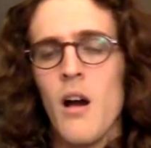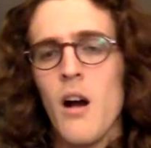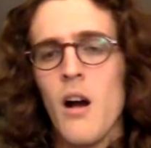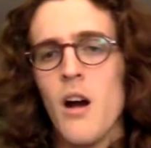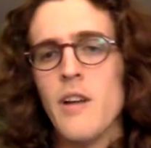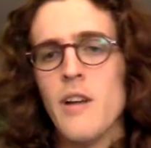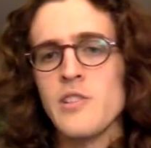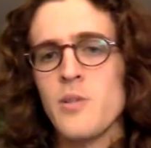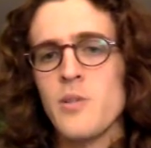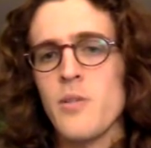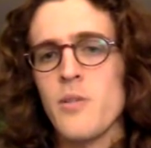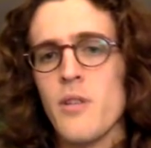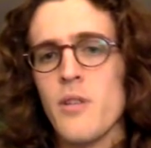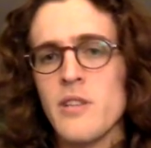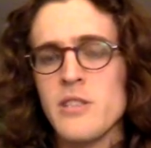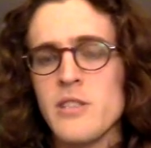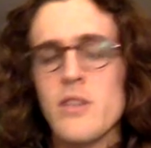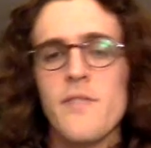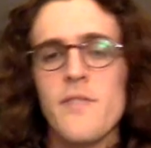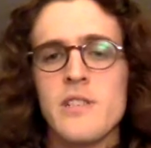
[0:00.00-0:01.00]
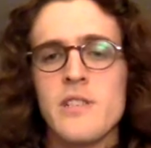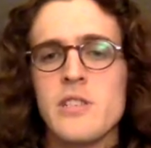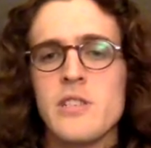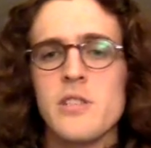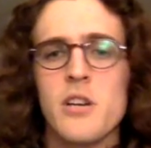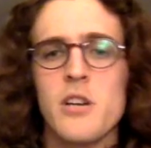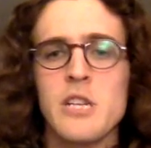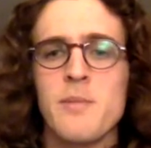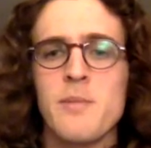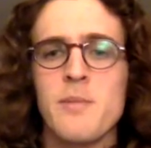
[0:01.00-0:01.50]
All right, so with all the stuff I just
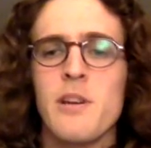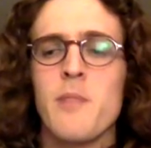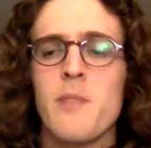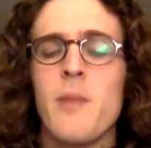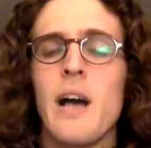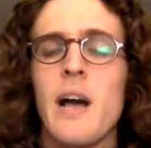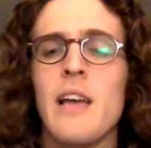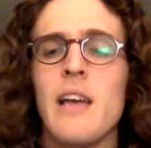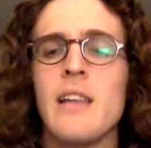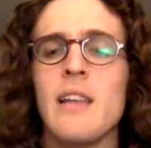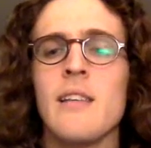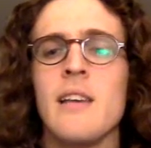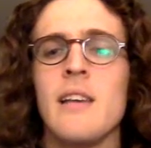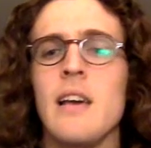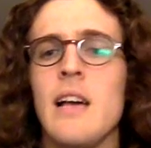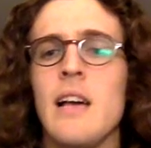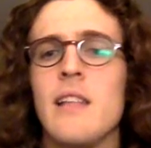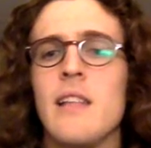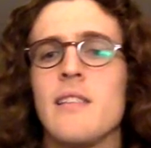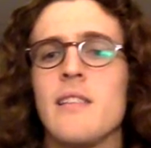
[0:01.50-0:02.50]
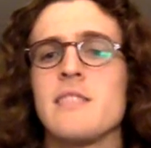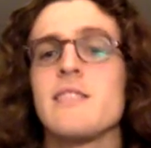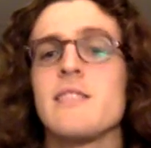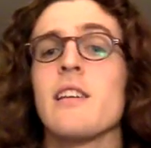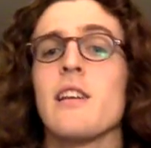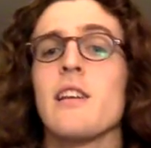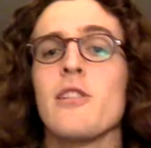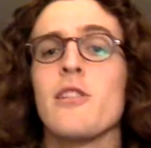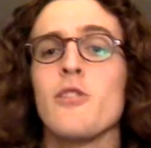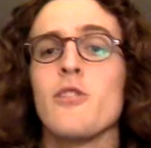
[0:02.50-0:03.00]
talked about in mind, let's
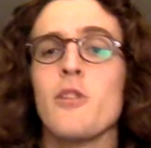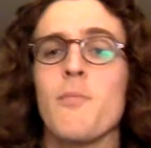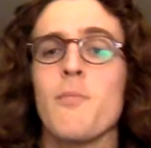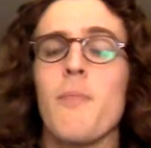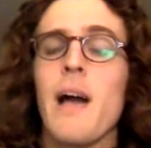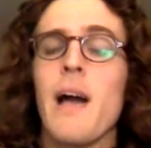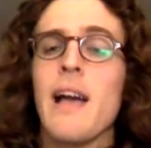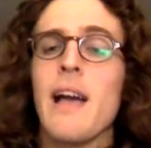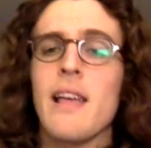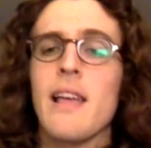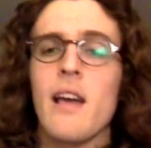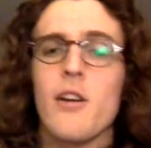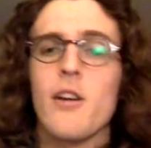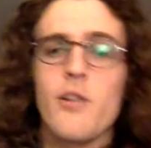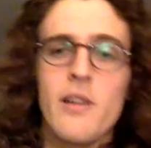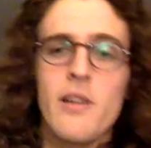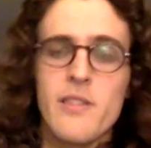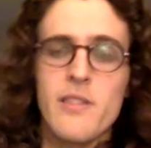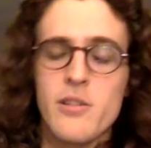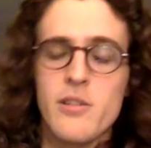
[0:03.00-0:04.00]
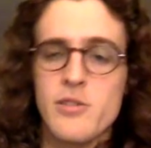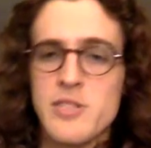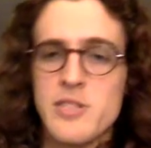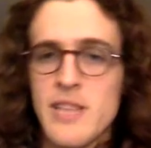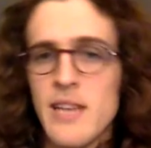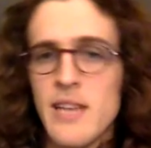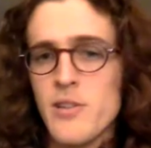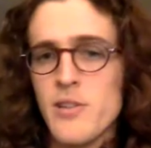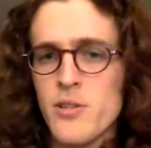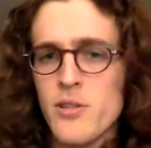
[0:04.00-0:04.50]
take a look back at our ethical
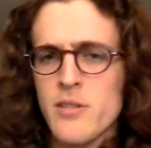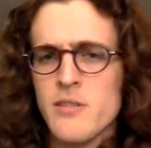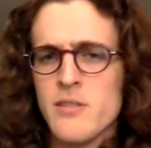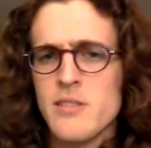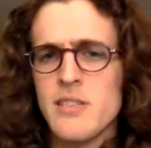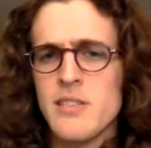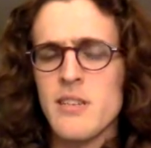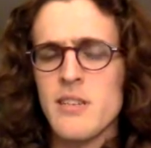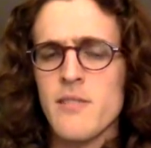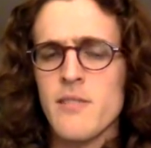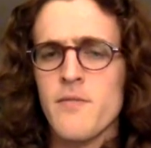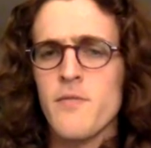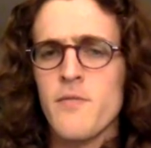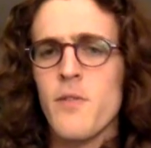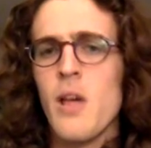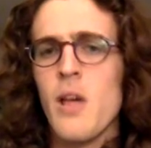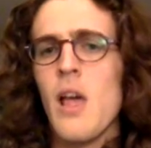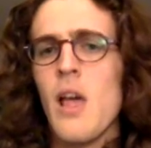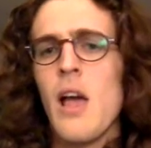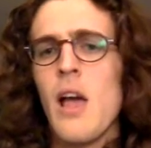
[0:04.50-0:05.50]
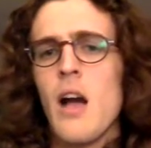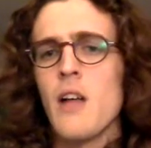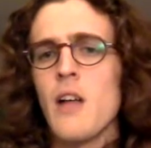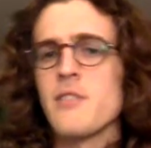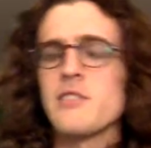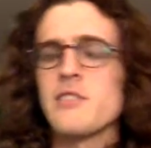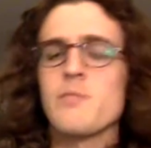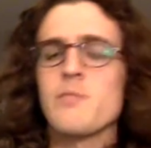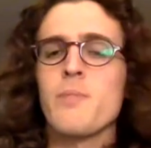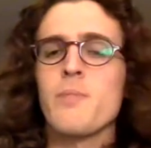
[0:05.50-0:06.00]
standard and see if how
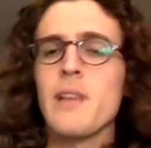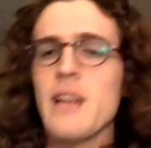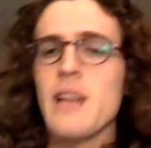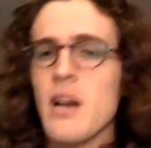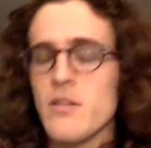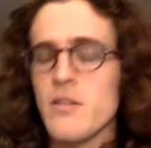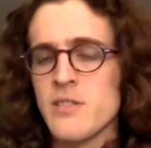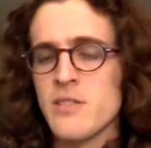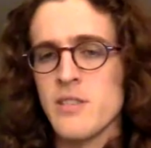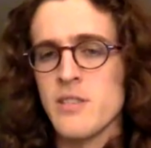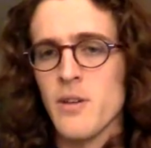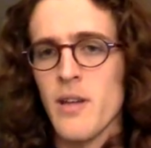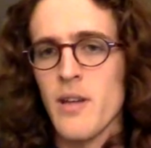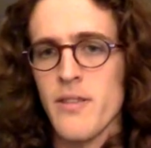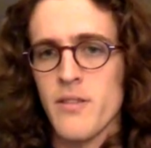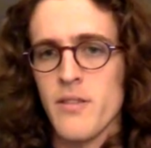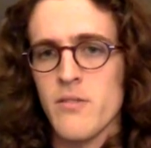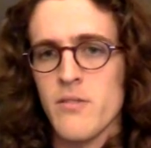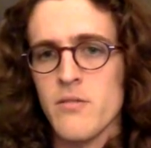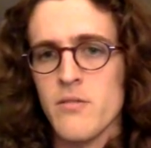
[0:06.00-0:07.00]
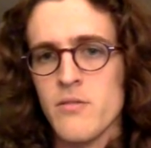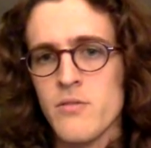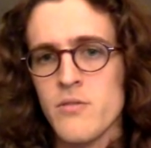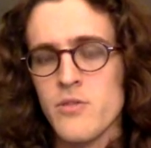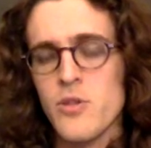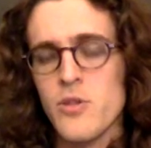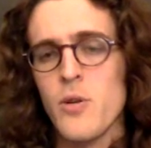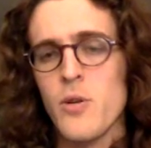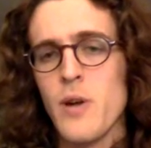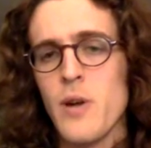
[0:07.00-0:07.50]
this is played out is still ethical.
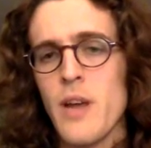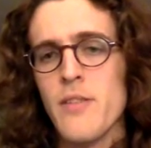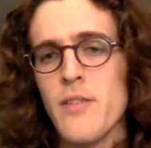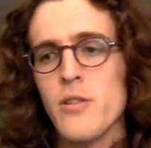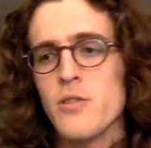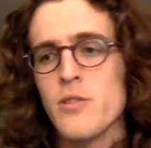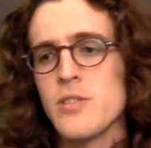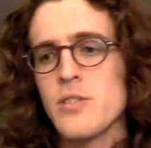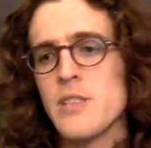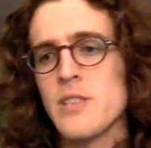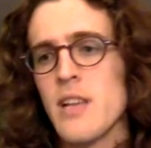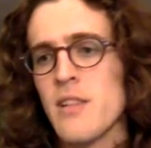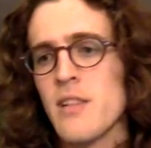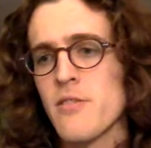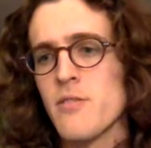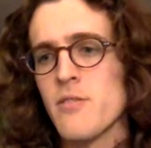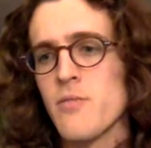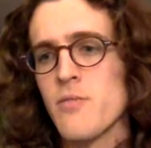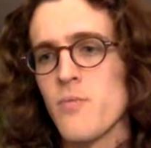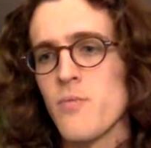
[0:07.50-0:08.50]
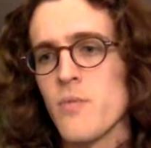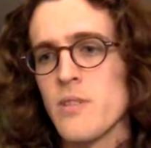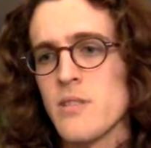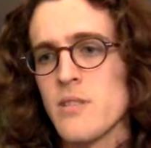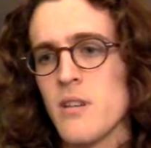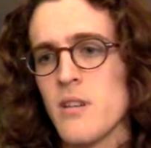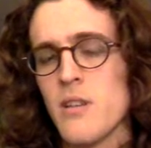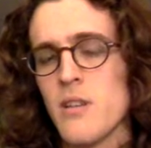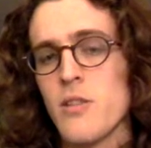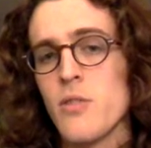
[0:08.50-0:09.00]
So our ethical standard was
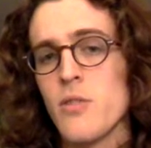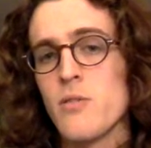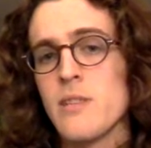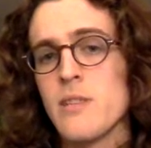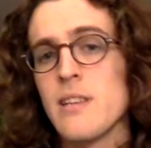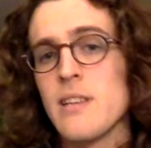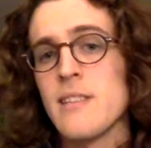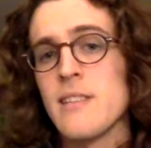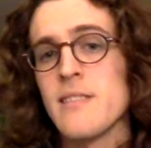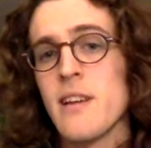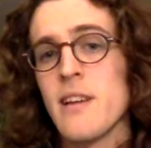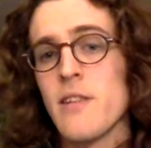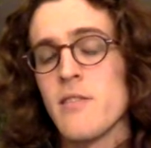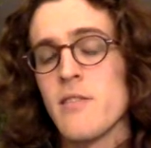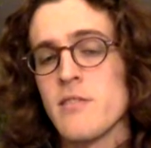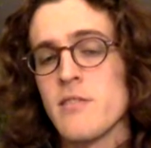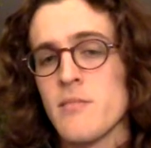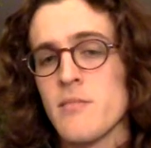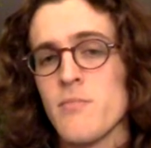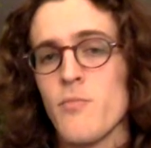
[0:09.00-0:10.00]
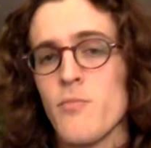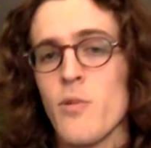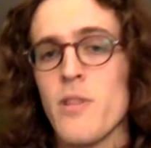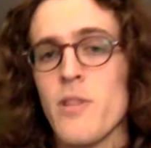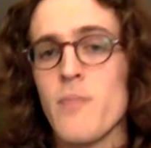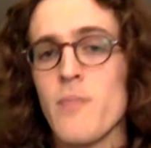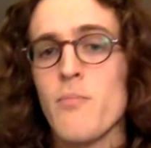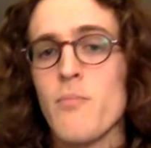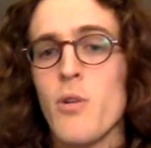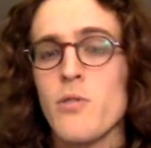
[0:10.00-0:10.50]
that the utilitarianism, where
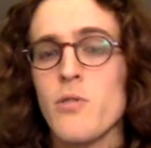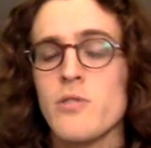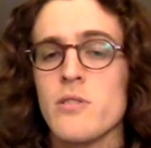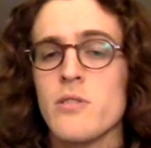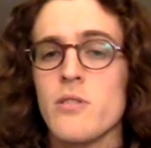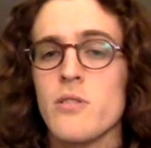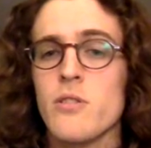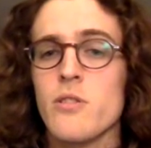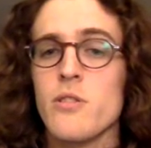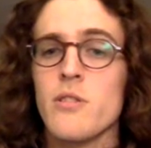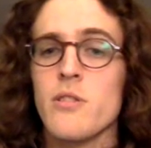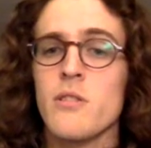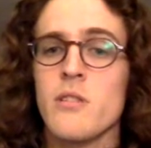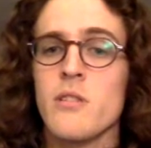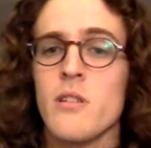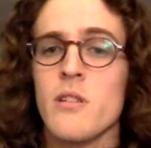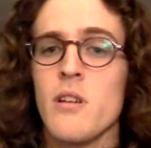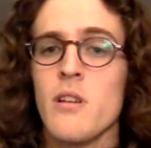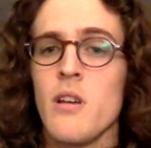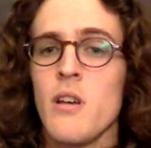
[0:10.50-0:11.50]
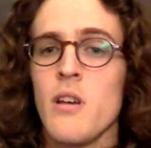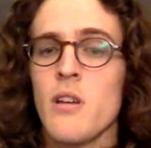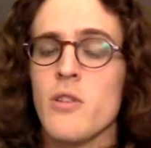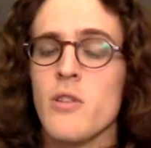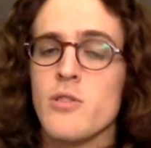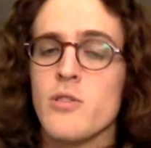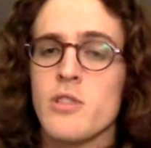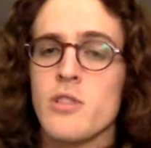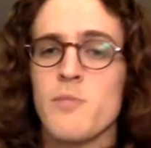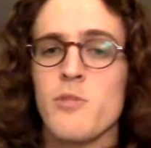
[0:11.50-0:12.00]
the most good
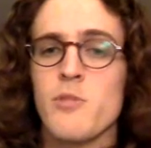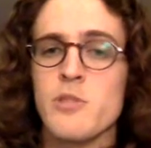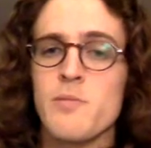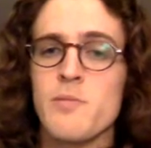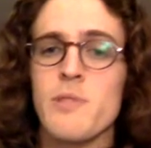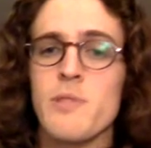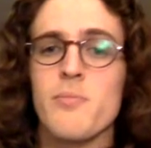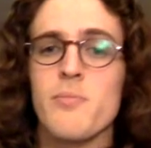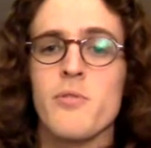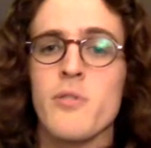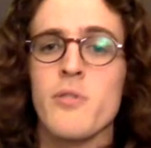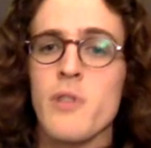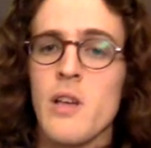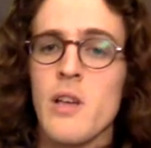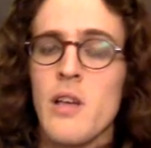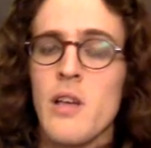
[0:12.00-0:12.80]
goes to the most people,